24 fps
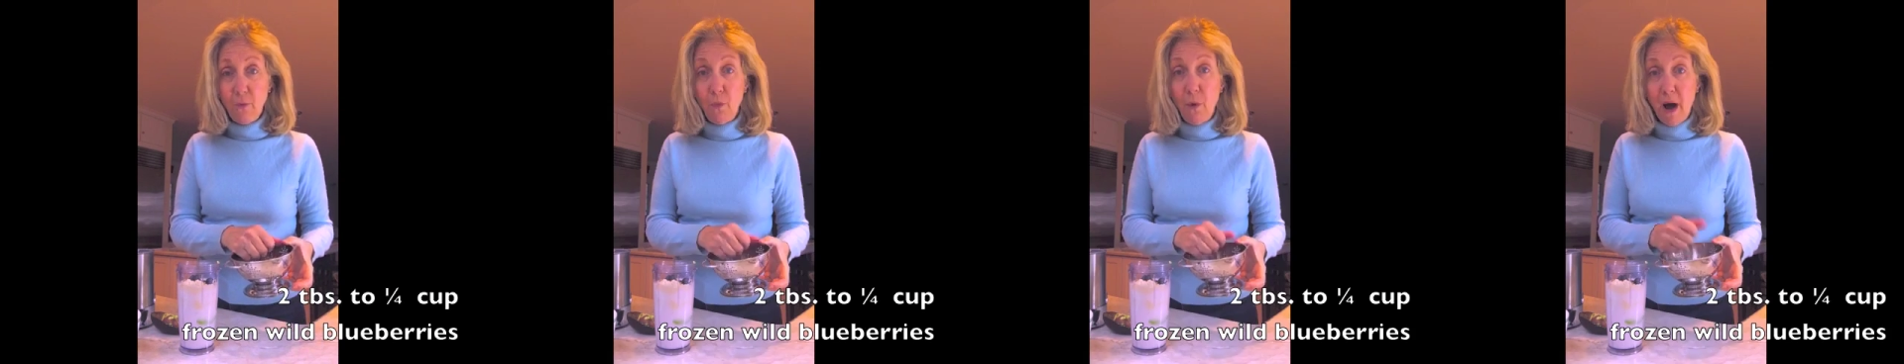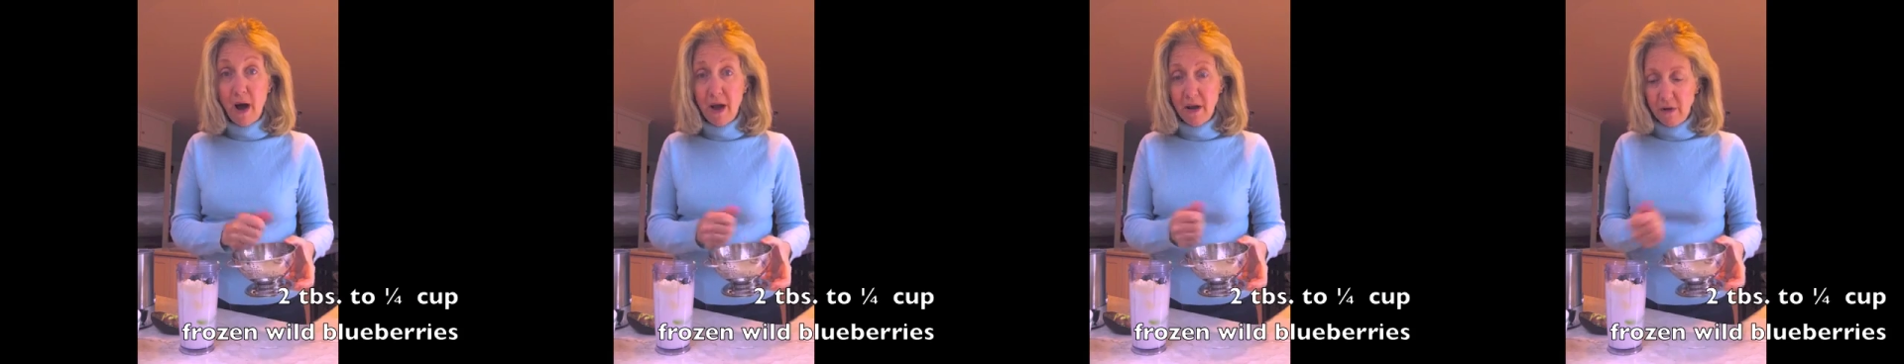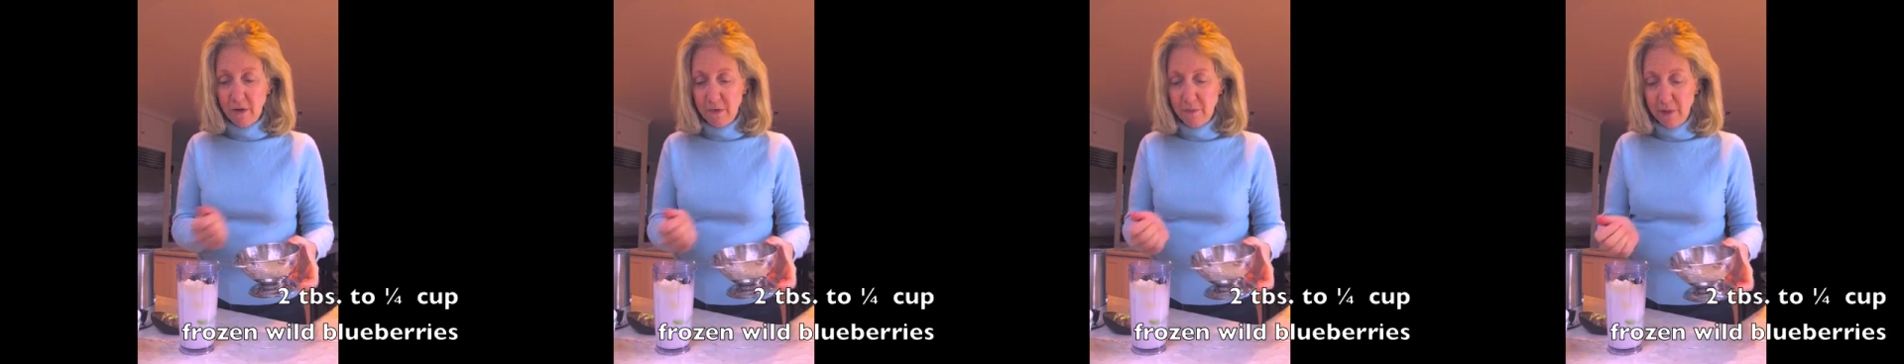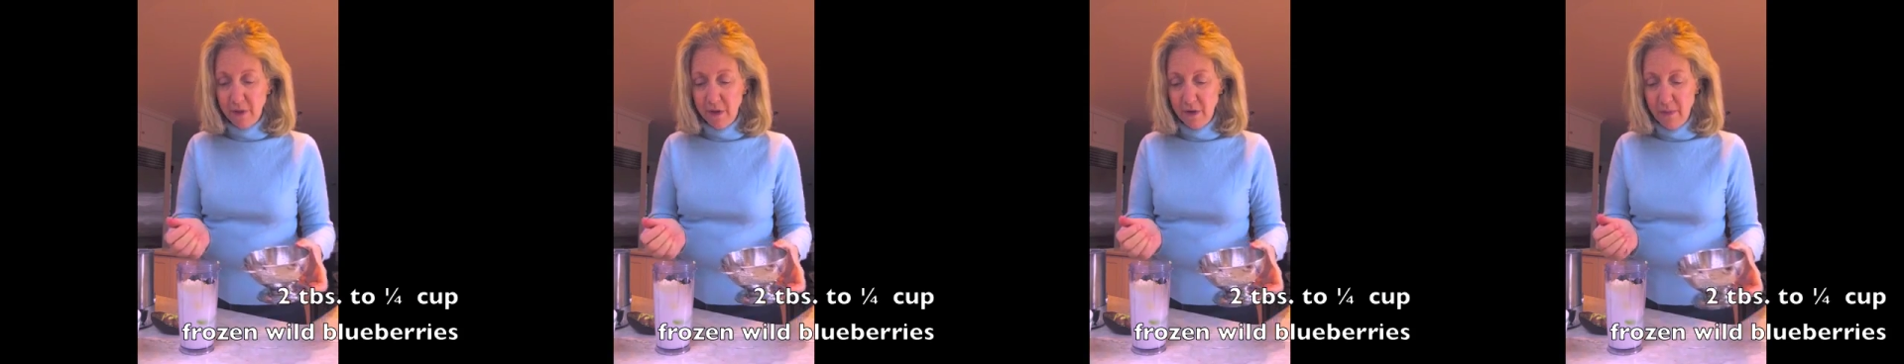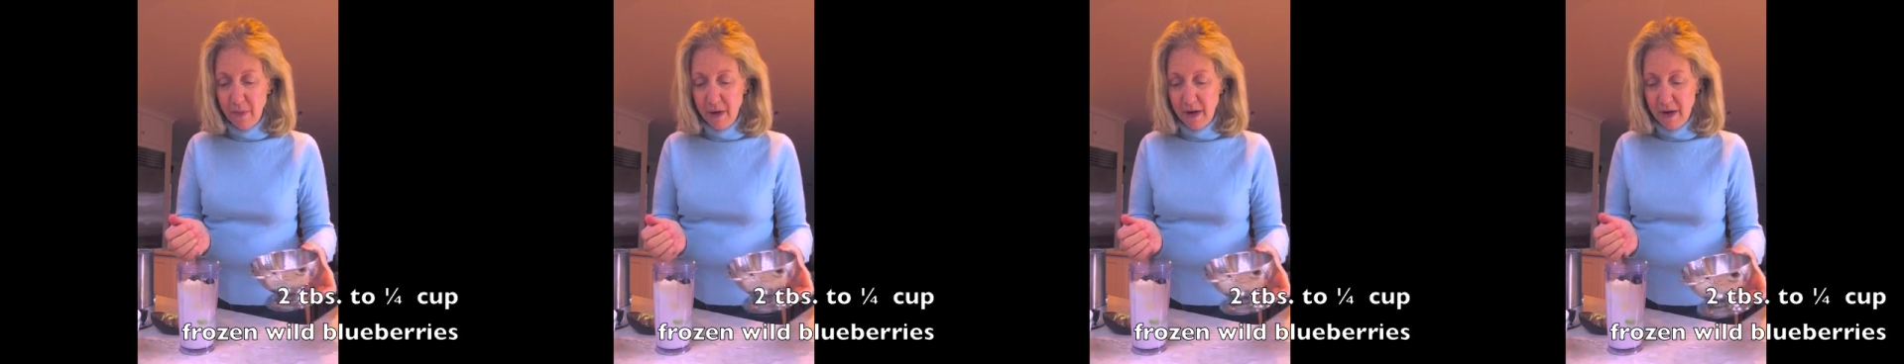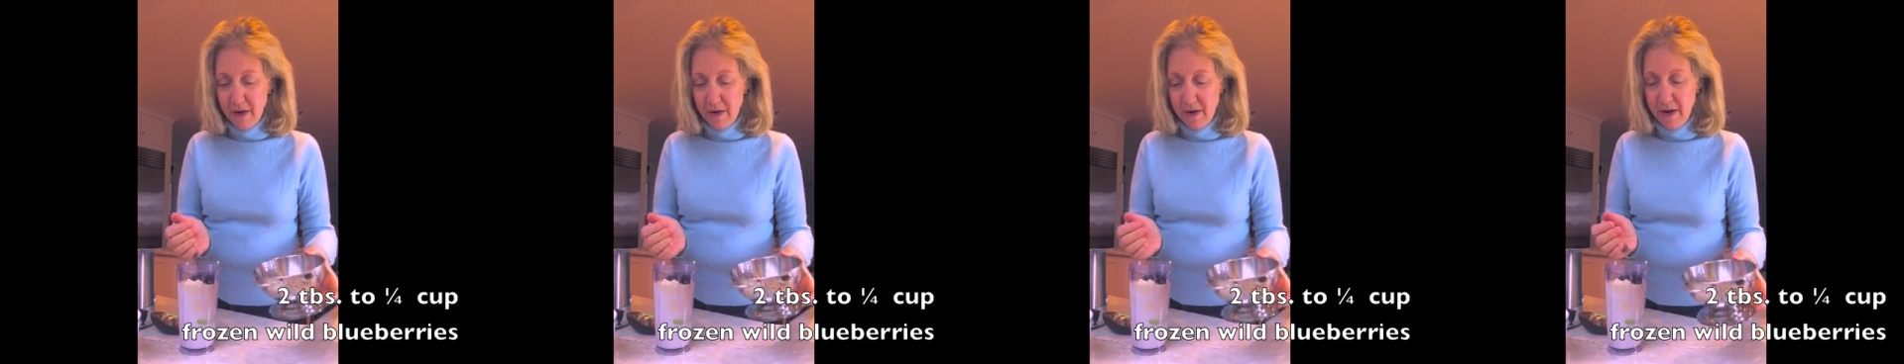wild
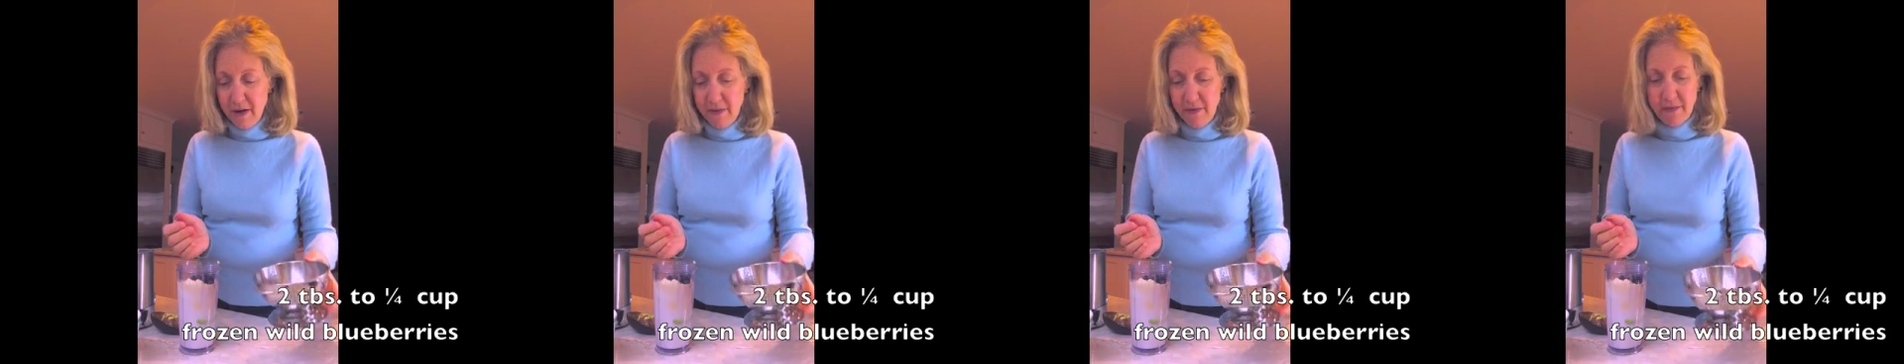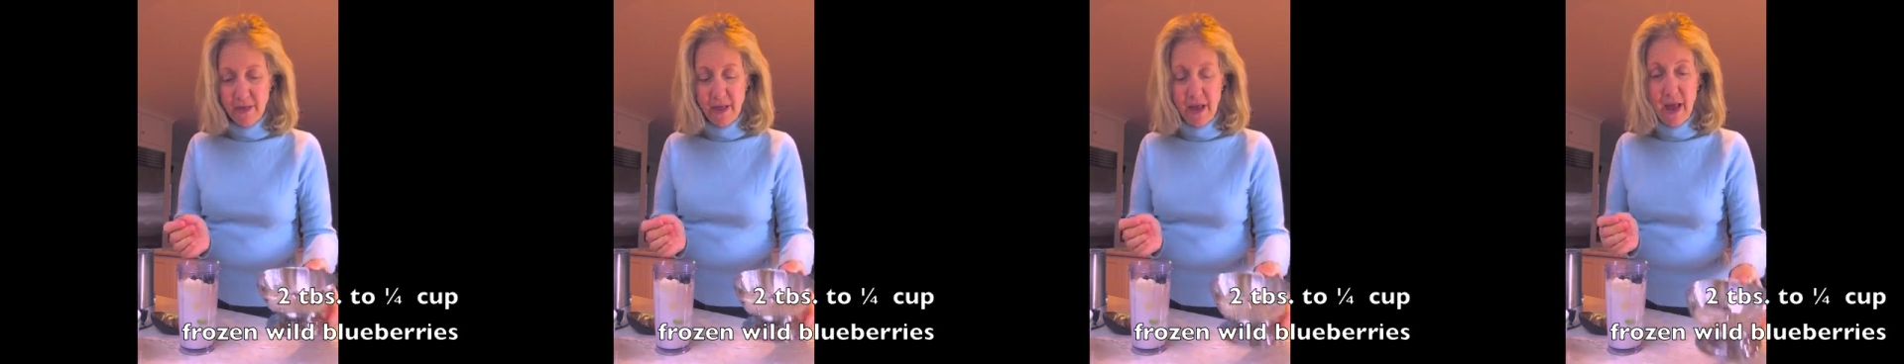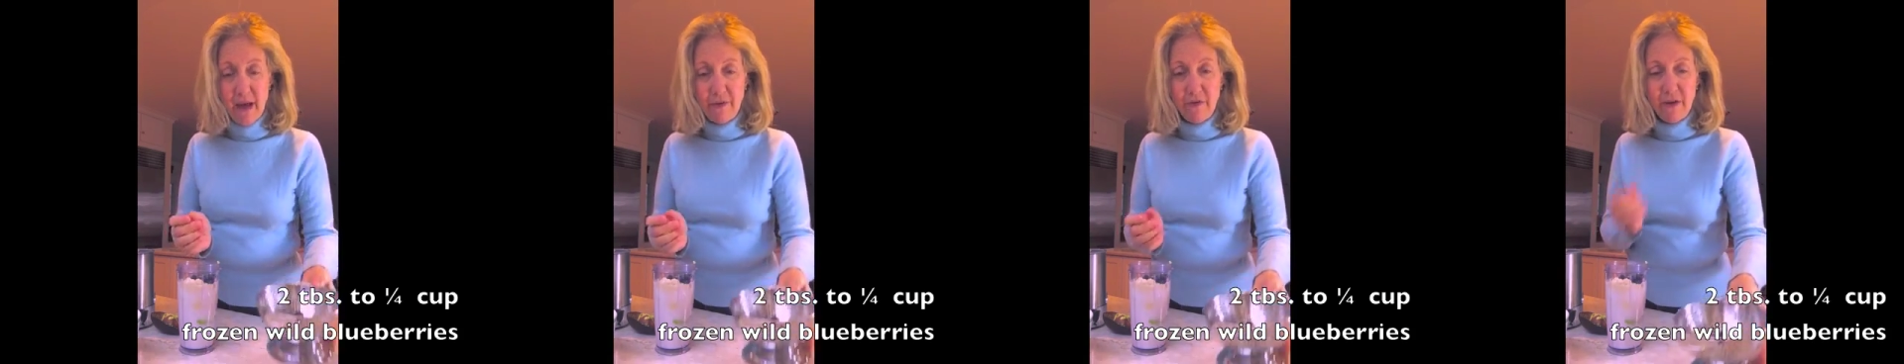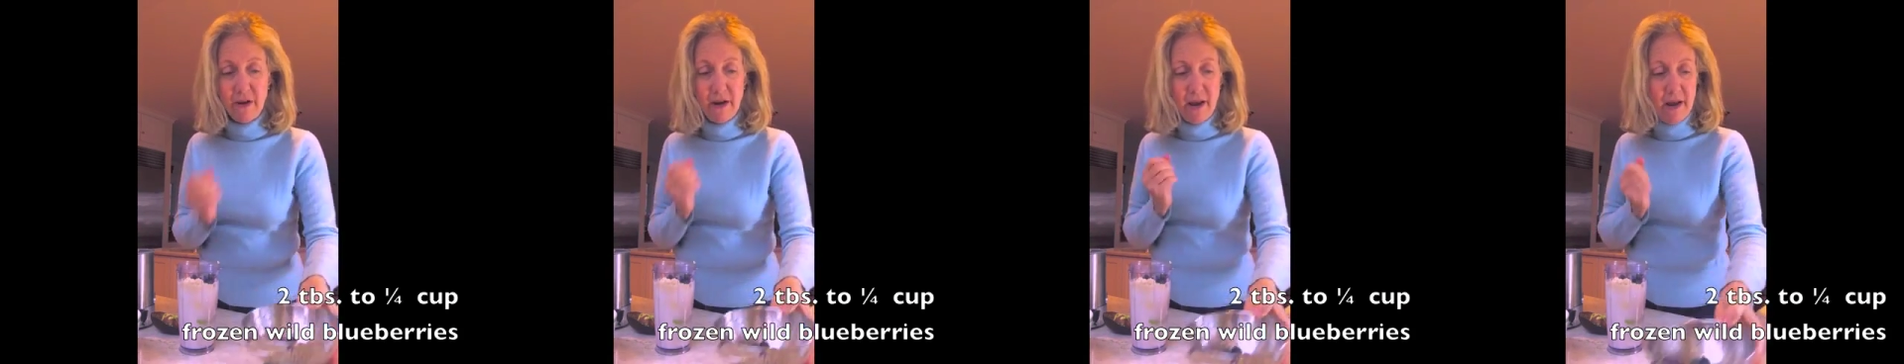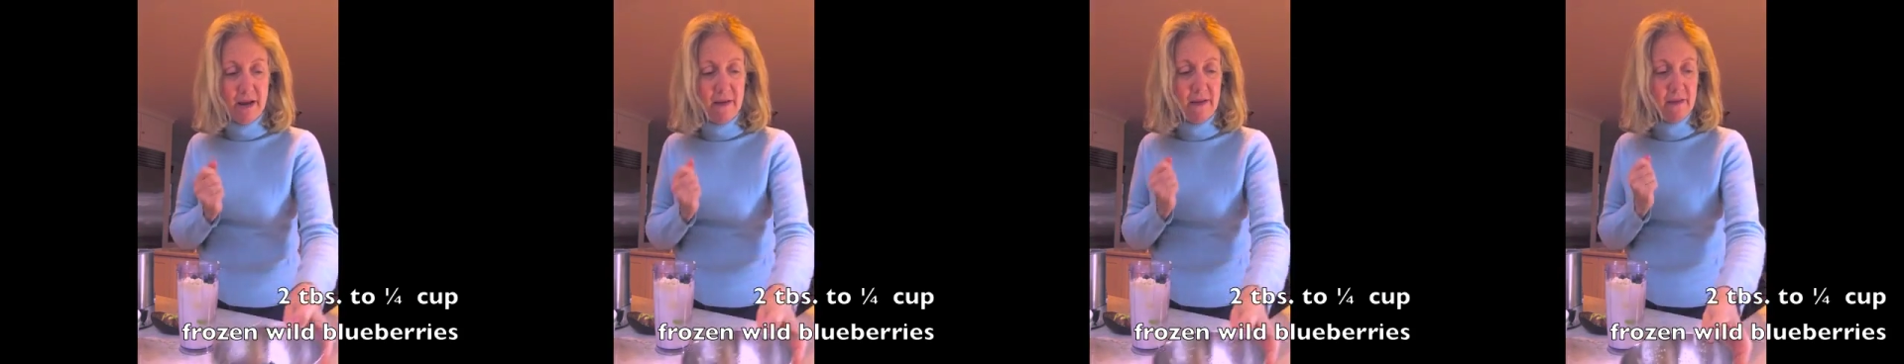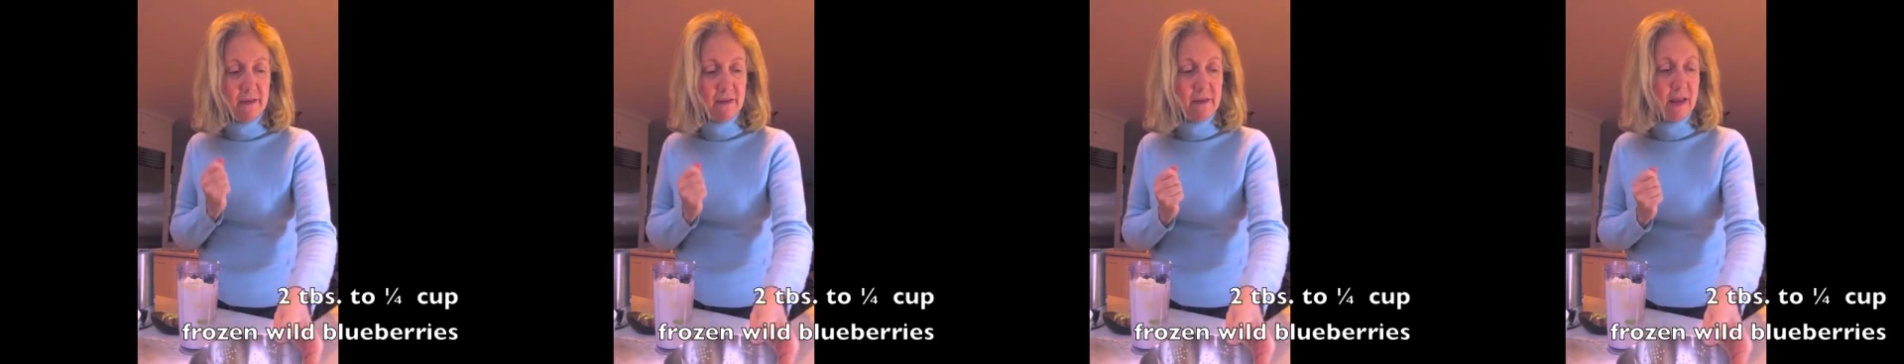blueberries. They have a
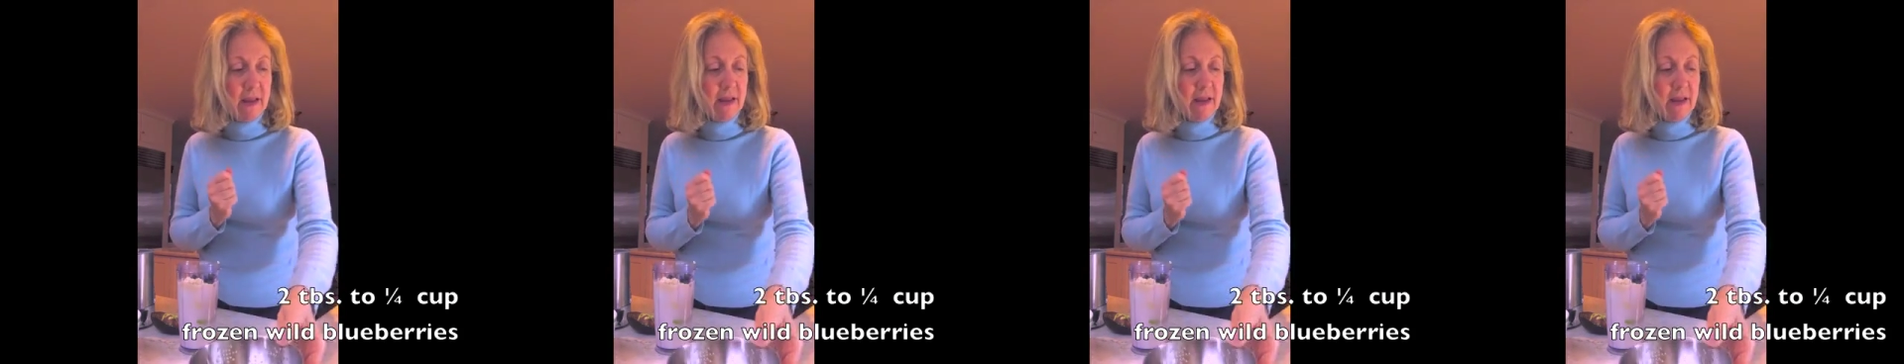nice